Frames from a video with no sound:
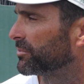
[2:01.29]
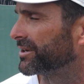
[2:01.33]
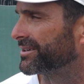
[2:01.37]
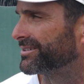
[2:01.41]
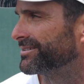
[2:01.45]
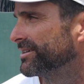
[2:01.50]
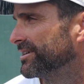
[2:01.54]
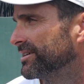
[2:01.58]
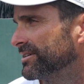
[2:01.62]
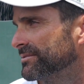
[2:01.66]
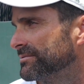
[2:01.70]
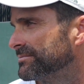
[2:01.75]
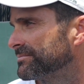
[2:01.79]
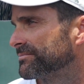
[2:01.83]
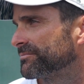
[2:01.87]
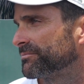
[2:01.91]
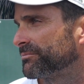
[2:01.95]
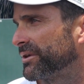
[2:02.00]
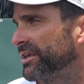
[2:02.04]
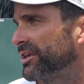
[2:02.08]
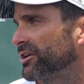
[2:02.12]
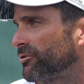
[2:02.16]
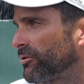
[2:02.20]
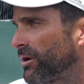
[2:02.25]
but
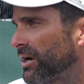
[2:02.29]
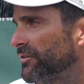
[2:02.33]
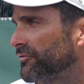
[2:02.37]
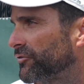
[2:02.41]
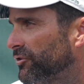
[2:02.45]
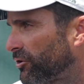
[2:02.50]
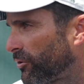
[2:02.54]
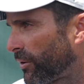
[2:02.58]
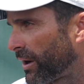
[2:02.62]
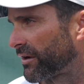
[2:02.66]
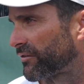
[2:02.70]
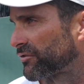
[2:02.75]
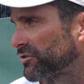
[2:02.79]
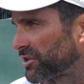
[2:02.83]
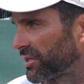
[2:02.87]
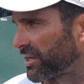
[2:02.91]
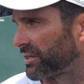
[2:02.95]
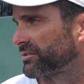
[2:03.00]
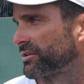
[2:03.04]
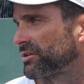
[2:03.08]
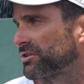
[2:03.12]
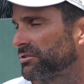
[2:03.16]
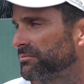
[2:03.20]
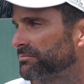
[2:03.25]
being creative for creative's
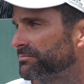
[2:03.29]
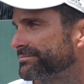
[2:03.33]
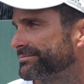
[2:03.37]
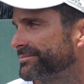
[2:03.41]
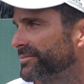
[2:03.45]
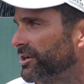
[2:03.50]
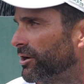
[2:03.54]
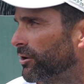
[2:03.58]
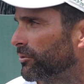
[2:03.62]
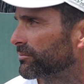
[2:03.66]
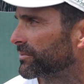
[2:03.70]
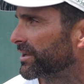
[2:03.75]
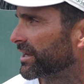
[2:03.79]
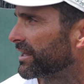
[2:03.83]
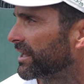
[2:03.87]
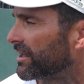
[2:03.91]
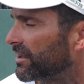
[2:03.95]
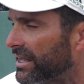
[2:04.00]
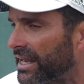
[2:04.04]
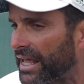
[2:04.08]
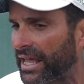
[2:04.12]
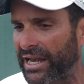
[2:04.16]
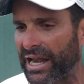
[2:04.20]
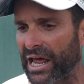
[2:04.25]
sake doesn't, you know,
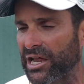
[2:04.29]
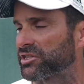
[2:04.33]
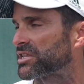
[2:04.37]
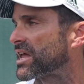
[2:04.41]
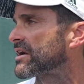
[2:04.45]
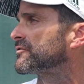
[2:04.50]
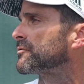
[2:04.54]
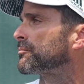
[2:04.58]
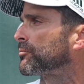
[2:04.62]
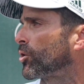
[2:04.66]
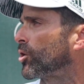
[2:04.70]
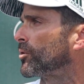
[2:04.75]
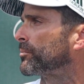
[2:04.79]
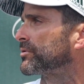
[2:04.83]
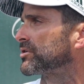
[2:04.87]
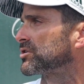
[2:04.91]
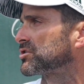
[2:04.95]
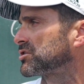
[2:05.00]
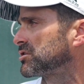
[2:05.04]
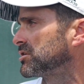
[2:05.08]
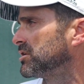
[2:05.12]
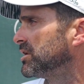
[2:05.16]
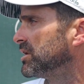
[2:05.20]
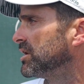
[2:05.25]
it, it has to have a
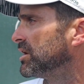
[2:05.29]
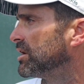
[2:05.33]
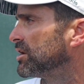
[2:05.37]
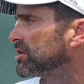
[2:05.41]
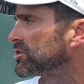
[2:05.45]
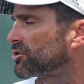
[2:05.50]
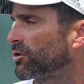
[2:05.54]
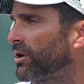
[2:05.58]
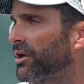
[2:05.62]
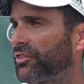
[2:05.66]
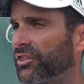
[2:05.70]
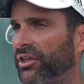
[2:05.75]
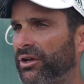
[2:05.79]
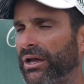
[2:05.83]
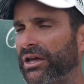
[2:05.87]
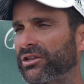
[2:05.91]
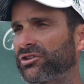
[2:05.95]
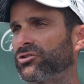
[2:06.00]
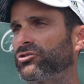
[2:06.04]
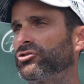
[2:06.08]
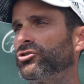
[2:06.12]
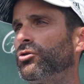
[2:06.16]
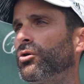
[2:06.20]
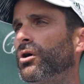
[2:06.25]
purpose. So I think
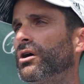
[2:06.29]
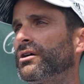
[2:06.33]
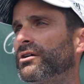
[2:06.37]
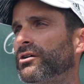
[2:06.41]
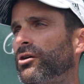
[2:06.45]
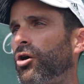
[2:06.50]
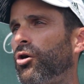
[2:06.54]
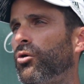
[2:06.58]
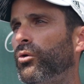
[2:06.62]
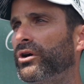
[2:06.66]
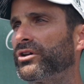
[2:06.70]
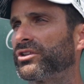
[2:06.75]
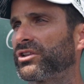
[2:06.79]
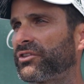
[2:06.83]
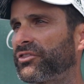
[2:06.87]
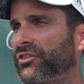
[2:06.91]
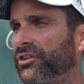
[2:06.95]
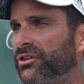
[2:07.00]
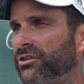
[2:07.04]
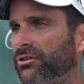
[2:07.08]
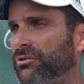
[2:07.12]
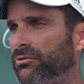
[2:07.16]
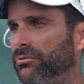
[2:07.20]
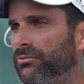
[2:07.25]
as you do it, uh, always, I
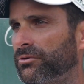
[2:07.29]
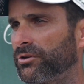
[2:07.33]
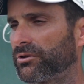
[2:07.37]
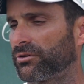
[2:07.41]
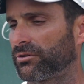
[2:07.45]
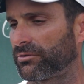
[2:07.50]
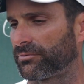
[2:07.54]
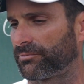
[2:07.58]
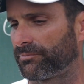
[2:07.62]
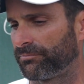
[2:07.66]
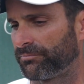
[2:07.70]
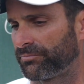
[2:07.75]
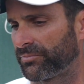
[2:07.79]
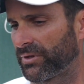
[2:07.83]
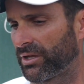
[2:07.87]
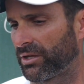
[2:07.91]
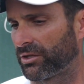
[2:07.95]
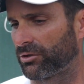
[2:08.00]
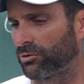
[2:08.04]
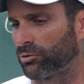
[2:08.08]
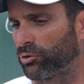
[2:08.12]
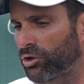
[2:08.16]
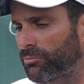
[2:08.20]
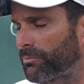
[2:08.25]
think you you
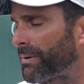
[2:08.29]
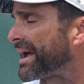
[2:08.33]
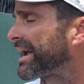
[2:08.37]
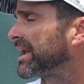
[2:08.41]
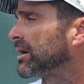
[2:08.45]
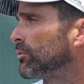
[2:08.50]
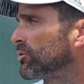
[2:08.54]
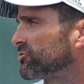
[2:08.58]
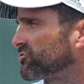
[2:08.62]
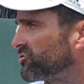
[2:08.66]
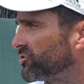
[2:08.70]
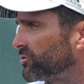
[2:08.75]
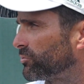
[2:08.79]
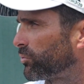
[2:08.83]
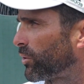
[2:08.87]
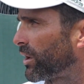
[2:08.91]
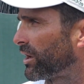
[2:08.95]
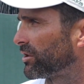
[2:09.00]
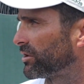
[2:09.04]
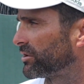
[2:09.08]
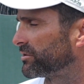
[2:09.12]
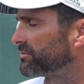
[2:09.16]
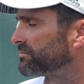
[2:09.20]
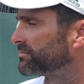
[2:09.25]
you look back at what you did
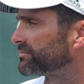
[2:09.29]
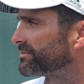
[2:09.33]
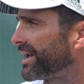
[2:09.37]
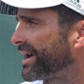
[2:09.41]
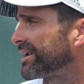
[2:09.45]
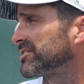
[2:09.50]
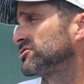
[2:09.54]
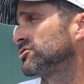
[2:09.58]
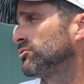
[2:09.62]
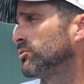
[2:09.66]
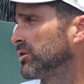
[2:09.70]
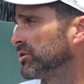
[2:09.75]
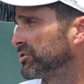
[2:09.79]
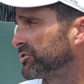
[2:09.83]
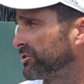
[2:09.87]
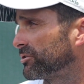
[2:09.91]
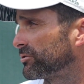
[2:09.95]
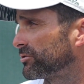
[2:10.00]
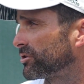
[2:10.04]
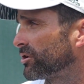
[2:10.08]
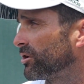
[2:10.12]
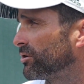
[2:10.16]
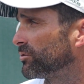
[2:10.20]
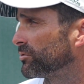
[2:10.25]
well and not so well a
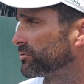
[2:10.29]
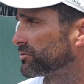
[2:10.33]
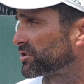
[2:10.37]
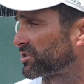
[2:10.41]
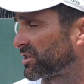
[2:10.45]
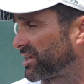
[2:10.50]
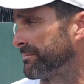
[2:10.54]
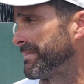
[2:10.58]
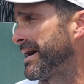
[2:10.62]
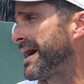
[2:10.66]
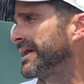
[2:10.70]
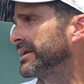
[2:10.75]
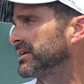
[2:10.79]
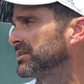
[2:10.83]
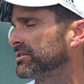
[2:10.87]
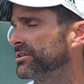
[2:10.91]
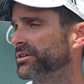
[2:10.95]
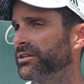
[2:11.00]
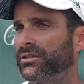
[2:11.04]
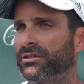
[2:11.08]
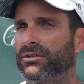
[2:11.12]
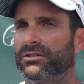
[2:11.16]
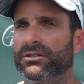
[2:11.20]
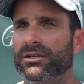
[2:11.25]
year ago
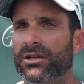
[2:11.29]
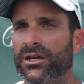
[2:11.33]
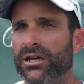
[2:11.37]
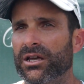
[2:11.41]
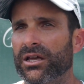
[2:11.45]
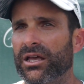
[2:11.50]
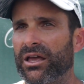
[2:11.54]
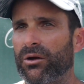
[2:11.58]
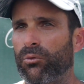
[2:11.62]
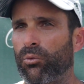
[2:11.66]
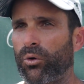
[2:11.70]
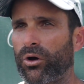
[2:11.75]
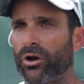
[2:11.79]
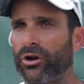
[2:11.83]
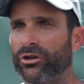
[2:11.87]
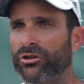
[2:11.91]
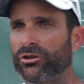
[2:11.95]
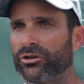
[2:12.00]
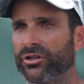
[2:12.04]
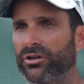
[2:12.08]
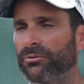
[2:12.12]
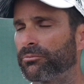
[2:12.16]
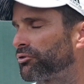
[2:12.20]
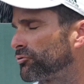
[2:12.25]
schematically and, and where you
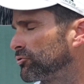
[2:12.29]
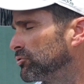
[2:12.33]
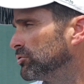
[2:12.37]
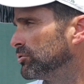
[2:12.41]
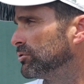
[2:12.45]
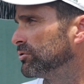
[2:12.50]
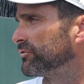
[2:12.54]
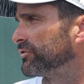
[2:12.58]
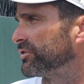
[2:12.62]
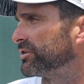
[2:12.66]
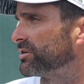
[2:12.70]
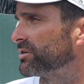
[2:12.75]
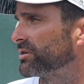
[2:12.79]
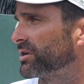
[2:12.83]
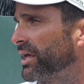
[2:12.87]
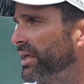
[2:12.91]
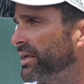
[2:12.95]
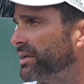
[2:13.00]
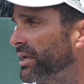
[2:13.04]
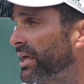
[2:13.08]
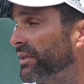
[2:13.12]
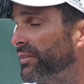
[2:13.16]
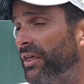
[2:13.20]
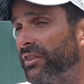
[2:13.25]
can improve and,
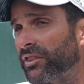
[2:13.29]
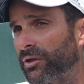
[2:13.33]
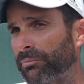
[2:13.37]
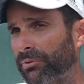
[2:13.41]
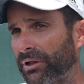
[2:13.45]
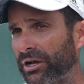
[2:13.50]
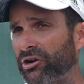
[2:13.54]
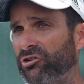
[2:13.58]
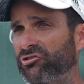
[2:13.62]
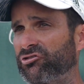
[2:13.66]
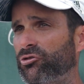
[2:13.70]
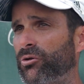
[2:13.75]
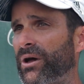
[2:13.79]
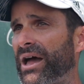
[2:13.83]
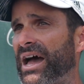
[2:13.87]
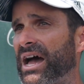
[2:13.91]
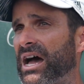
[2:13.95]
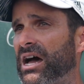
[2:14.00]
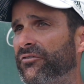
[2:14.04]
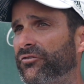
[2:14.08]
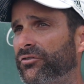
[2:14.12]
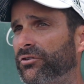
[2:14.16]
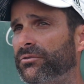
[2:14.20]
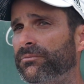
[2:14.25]
and, and then the players you
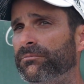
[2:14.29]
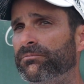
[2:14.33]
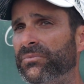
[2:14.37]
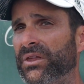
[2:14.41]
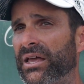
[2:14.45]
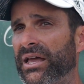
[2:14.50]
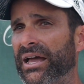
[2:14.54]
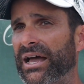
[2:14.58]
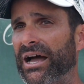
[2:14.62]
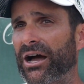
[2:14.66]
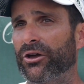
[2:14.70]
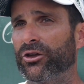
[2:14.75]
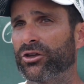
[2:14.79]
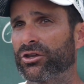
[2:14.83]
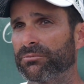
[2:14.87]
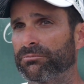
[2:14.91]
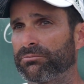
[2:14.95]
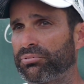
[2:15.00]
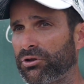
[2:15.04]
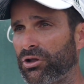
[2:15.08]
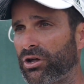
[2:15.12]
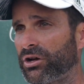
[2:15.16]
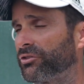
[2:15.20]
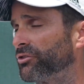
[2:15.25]
have and how you can
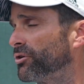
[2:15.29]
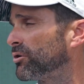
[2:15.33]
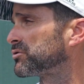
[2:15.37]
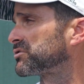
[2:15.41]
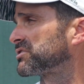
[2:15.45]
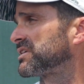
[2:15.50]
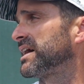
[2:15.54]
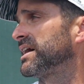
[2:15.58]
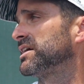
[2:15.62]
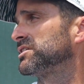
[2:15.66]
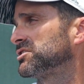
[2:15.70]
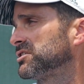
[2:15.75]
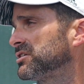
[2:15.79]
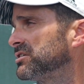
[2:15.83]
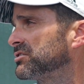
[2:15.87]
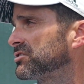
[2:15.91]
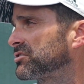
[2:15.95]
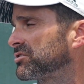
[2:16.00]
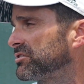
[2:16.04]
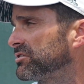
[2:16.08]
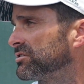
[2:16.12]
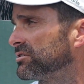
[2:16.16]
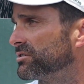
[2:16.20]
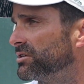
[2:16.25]
plug those guys in
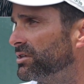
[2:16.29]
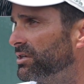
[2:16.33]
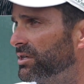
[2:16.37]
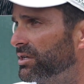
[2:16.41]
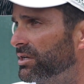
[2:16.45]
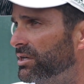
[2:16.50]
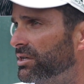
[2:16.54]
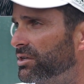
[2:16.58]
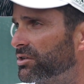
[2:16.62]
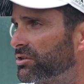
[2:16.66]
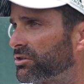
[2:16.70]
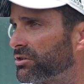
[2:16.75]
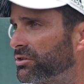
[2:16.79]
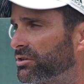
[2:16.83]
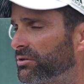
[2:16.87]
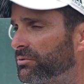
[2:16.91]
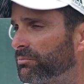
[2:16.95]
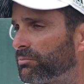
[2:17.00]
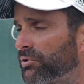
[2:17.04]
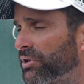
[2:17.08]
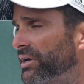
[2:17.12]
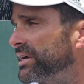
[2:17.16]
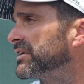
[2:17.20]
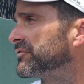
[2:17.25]
to, to
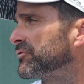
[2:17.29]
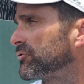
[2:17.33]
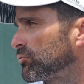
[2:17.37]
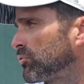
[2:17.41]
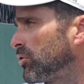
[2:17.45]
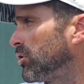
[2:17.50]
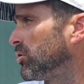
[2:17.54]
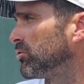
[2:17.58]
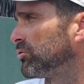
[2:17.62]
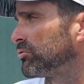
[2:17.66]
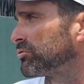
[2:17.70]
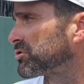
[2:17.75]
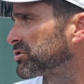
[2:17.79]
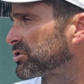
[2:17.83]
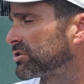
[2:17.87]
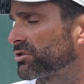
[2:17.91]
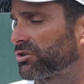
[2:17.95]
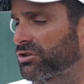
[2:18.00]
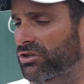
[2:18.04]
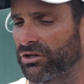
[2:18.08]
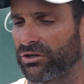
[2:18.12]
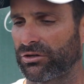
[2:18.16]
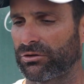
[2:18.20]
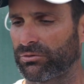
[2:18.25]
play different roles.
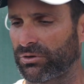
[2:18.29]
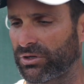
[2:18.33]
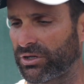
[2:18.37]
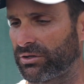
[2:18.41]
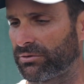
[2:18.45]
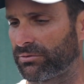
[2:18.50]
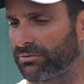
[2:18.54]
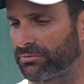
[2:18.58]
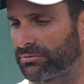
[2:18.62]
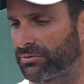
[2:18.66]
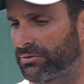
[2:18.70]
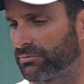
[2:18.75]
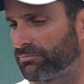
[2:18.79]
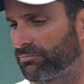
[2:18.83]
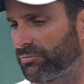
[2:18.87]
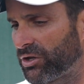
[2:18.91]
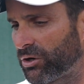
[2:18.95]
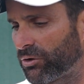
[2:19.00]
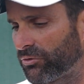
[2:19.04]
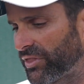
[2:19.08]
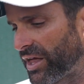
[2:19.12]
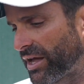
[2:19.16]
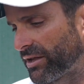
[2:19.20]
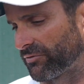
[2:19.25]
So, uh, you
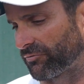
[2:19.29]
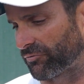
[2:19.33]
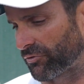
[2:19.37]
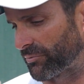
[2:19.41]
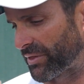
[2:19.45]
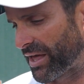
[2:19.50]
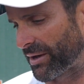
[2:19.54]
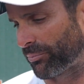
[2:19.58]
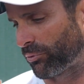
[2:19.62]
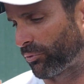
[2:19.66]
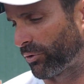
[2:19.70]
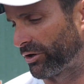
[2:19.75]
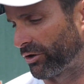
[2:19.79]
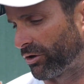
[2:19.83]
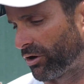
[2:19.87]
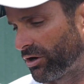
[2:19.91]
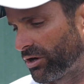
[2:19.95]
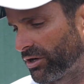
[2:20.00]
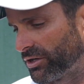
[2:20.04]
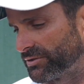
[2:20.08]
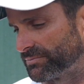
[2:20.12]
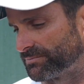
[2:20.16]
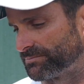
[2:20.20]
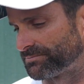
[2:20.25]
know, that from that point
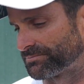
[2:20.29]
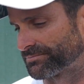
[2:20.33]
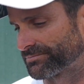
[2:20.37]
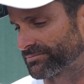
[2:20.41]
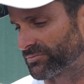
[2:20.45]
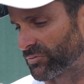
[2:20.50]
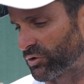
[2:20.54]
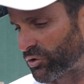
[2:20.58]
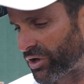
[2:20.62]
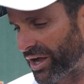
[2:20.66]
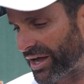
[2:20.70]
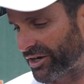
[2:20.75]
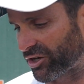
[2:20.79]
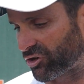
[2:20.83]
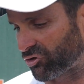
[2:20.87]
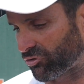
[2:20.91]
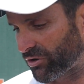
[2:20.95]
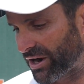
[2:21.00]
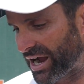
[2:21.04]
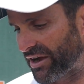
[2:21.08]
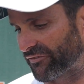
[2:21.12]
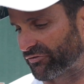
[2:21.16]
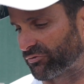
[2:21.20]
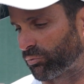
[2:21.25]
on, you kind of
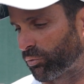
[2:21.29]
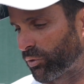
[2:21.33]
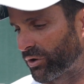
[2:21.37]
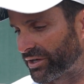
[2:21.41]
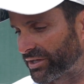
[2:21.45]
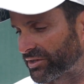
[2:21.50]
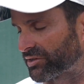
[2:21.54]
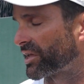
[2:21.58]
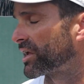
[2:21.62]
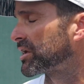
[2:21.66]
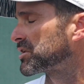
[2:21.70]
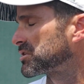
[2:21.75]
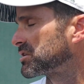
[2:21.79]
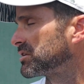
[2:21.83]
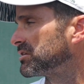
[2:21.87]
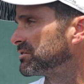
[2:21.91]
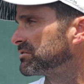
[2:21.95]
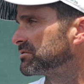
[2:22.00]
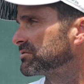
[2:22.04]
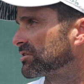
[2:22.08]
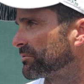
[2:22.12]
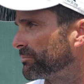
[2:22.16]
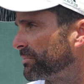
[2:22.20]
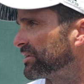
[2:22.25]
craft what it takes to,
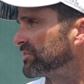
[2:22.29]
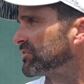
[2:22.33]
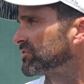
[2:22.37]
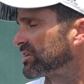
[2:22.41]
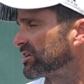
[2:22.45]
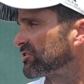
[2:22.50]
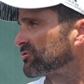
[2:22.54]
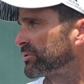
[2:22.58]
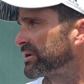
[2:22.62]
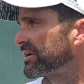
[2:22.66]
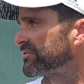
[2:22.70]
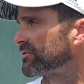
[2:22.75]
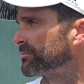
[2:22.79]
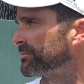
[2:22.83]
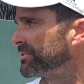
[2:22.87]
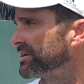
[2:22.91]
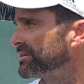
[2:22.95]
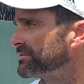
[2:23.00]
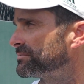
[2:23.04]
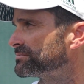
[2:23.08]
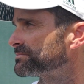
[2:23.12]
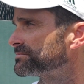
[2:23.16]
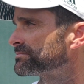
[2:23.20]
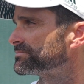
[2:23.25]
to be the team you have to be
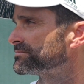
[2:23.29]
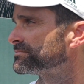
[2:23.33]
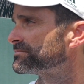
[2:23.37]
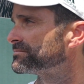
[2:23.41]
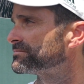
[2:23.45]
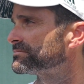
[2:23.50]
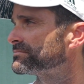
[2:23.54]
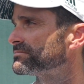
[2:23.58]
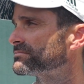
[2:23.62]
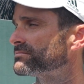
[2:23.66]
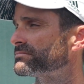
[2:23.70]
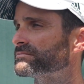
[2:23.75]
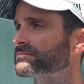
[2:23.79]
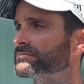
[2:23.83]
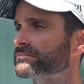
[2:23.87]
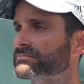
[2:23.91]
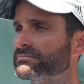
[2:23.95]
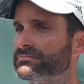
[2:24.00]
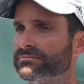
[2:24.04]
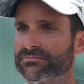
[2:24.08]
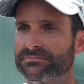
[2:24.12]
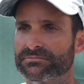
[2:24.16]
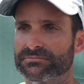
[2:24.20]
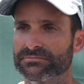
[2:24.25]
many
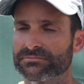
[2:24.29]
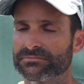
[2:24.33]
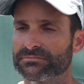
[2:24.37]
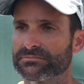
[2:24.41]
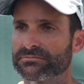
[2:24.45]
you,